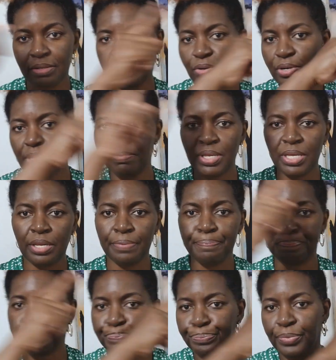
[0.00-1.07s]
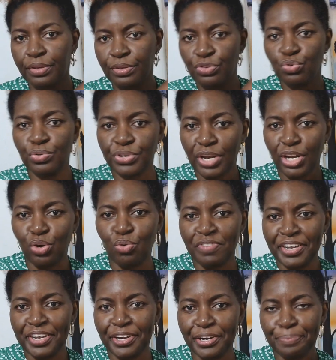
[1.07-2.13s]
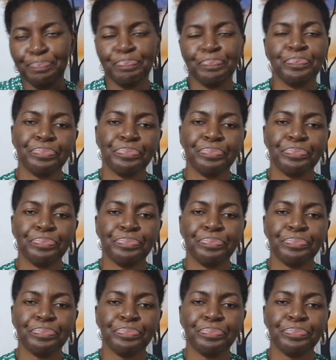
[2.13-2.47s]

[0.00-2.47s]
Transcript: it's going to be usually over here.